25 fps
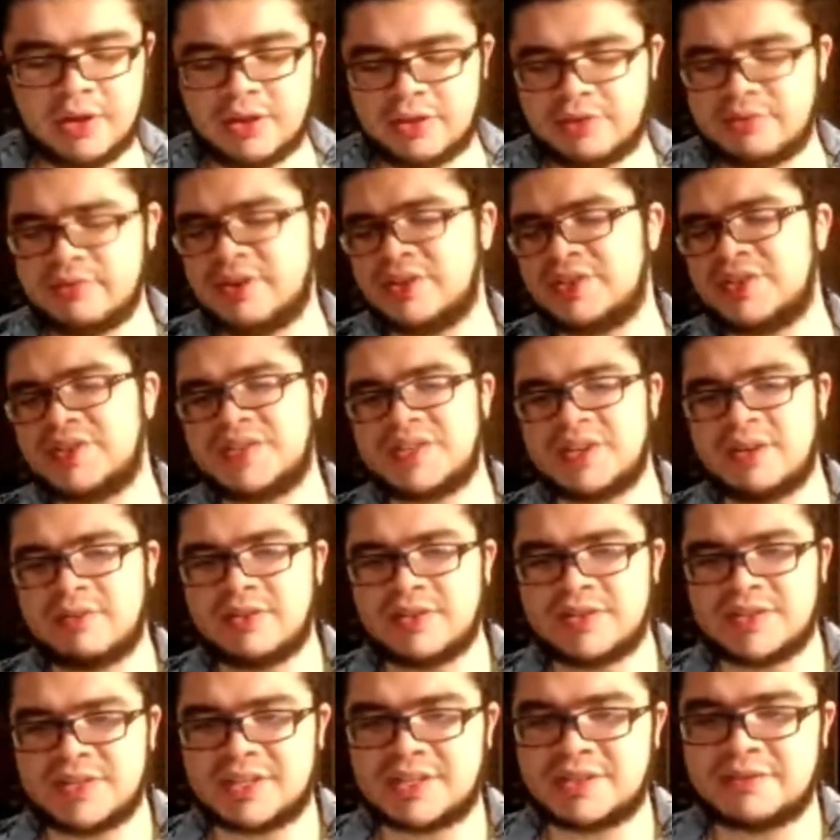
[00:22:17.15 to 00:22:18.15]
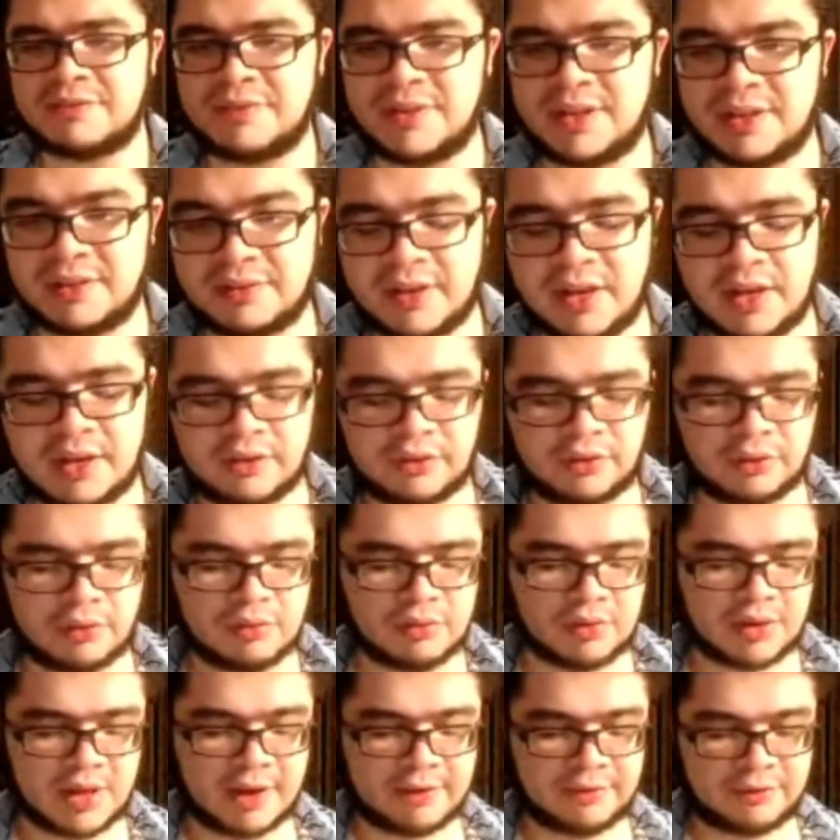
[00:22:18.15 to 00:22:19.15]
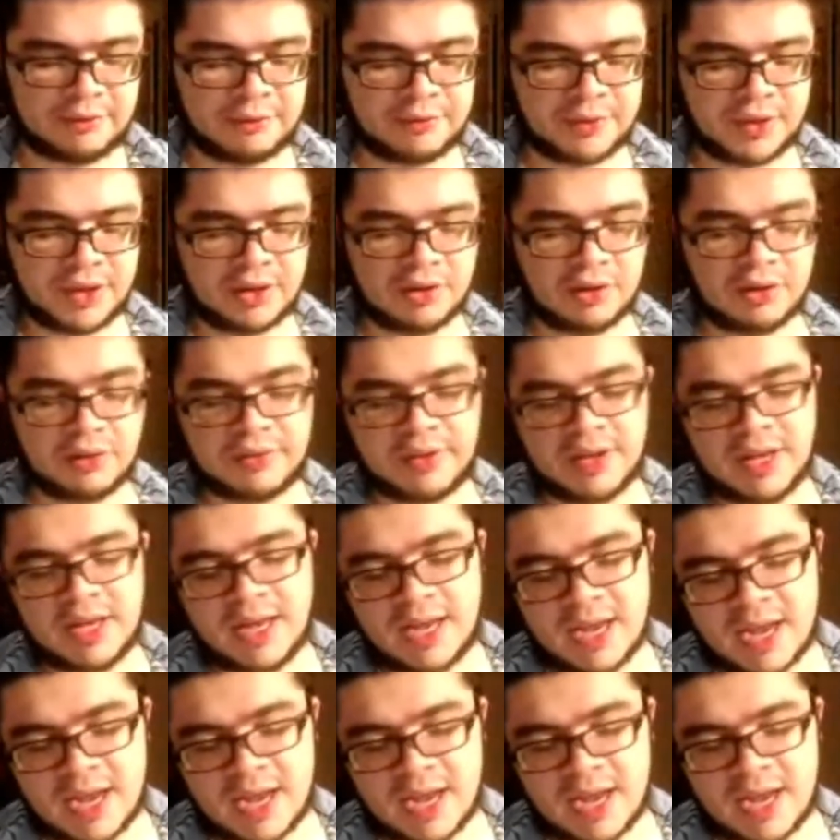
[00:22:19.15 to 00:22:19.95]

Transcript: 376 feet to left field.